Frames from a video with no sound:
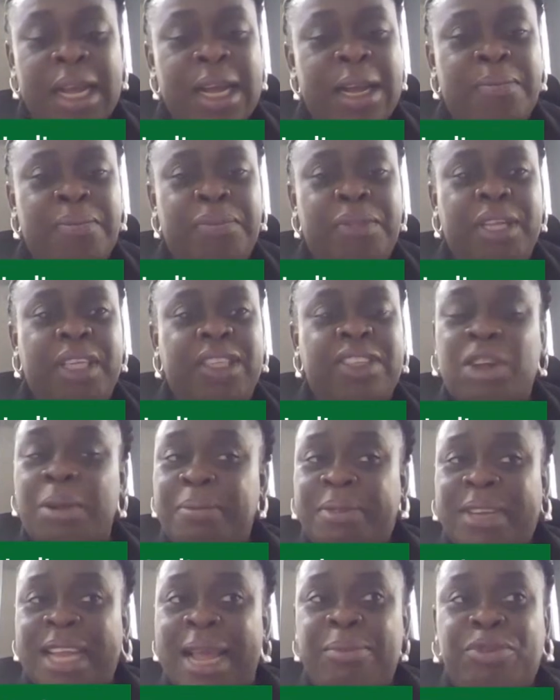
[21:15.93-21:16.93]

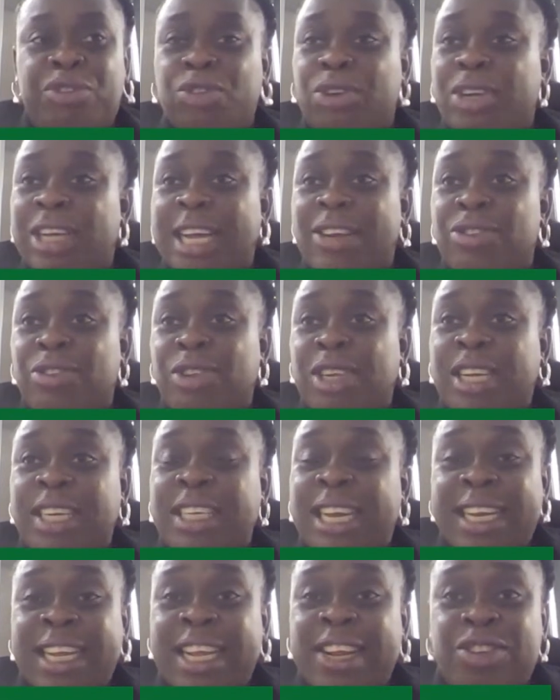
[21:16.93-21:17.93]
Sometimes you
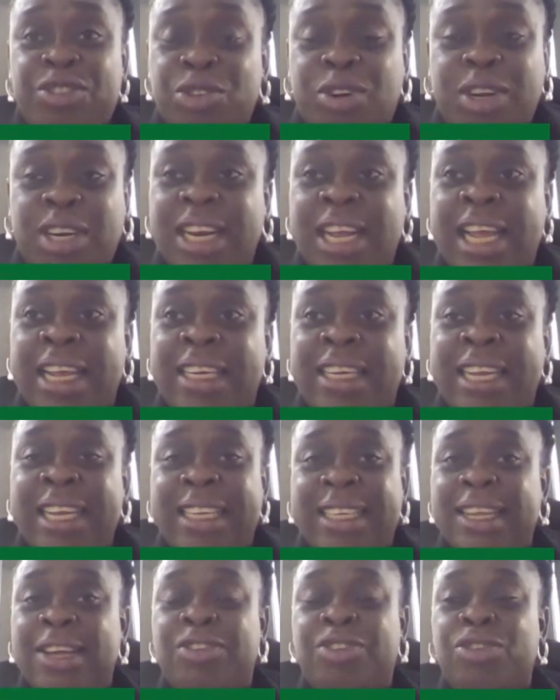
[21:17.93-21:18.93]
can get a new client
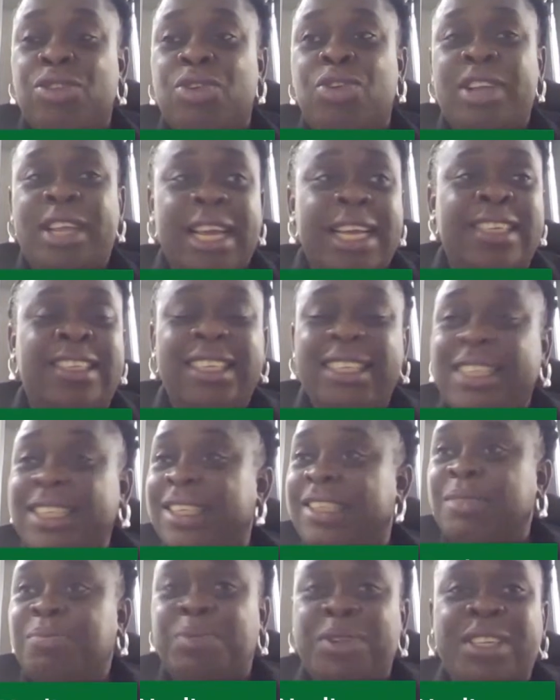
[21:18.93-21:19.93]
that tells you, oh yes, this
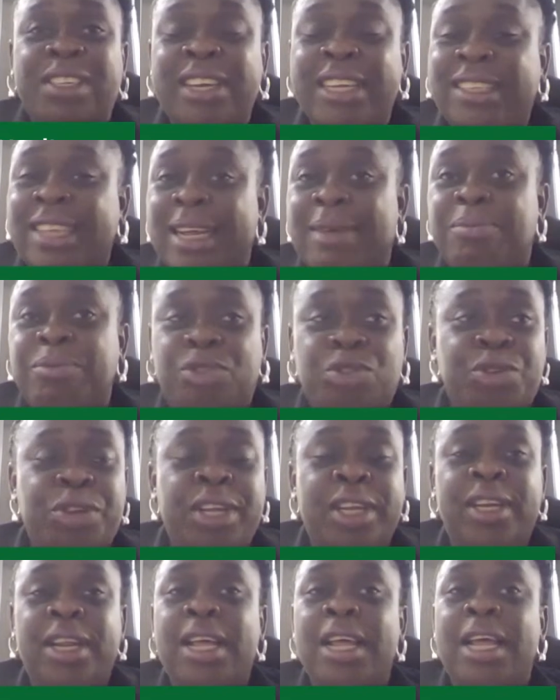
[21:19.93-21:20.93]
is the business I'm
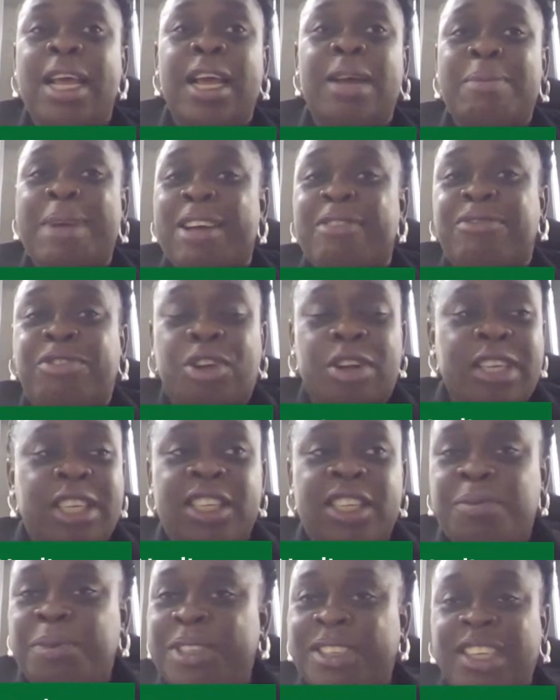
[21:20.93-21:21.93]
doing. I've done
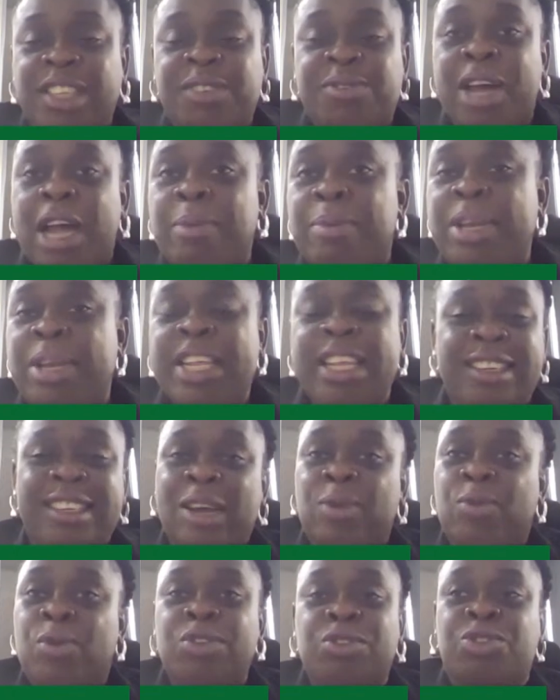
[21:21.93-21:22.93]
this business for how many
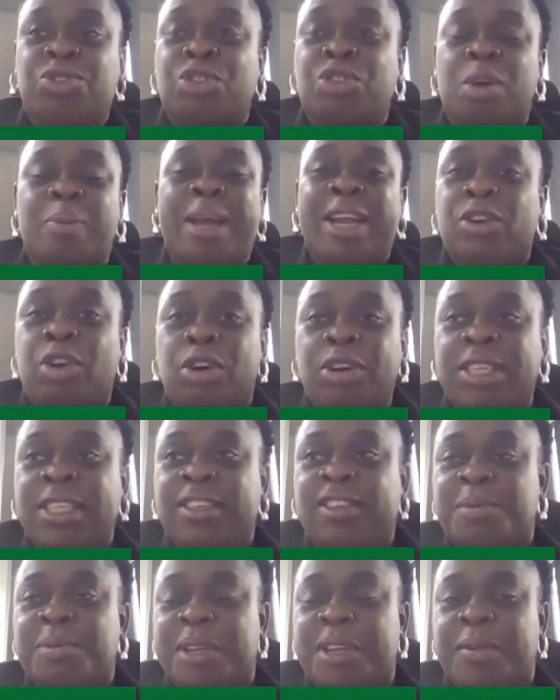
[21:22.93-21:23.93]
years? I want you to come and
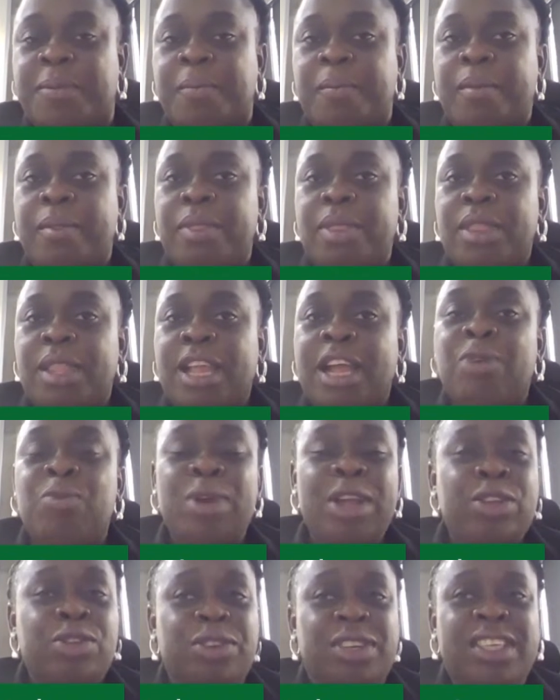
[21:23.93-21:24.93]
audit me. And
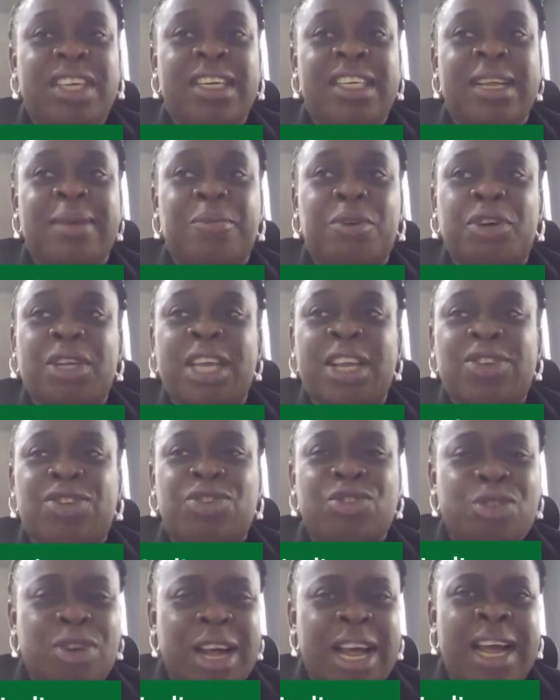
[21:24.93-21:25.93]
when you tell them, okay,
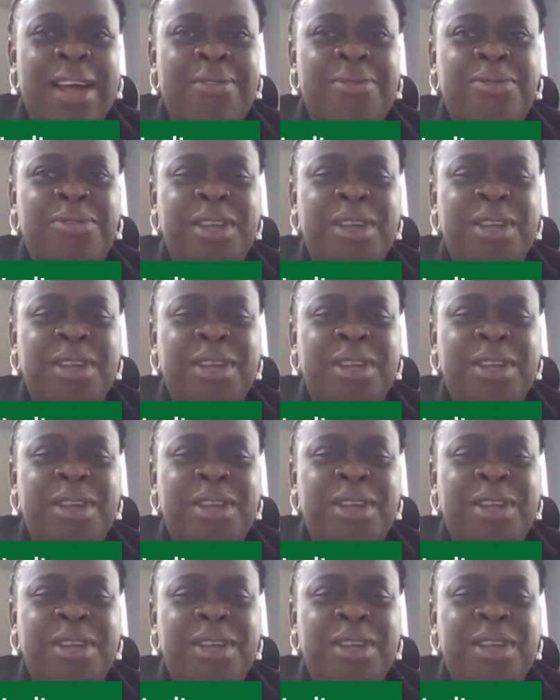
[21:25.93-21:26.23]
do you